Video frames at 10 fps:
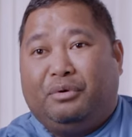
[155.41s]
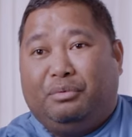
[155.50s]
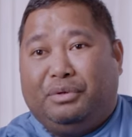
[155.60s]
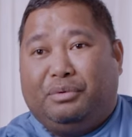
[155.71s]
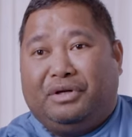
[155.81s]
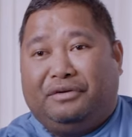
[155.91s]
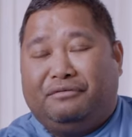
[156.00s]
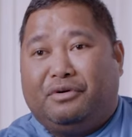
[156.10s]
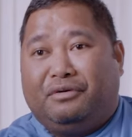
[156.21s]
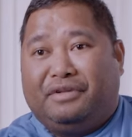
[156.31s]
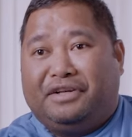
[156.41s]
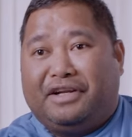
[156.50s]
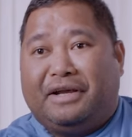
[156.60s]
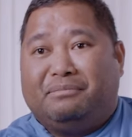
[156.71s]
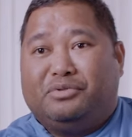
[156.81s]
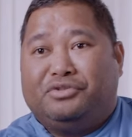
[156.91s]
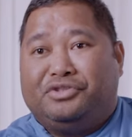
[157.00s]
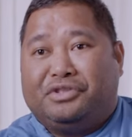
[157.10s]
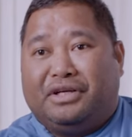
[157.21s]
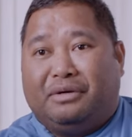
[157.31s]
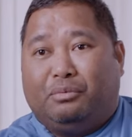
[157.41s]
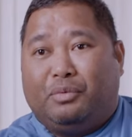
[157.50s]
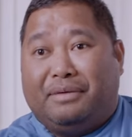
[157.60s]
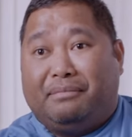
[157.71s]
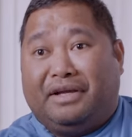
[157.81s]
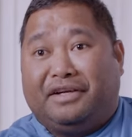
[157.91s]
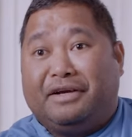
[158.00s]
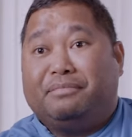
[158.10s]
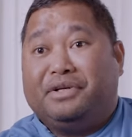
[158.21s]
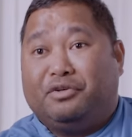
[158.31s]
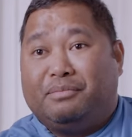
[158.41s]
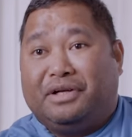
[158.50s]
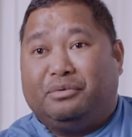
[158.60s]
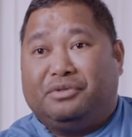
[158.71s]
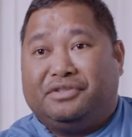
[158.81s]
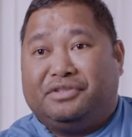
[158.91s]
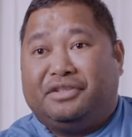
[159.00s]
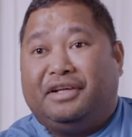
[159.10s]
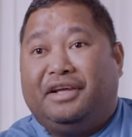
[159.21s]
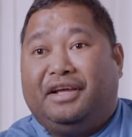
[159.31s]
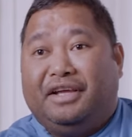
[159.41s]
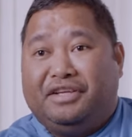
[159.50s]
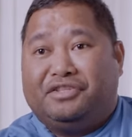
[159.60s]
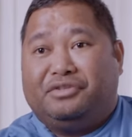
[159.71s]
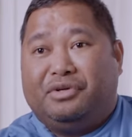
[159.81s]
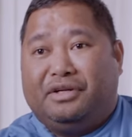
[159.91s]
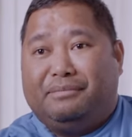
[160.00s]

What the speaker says: we were involved in an ambush where my company commander was injured really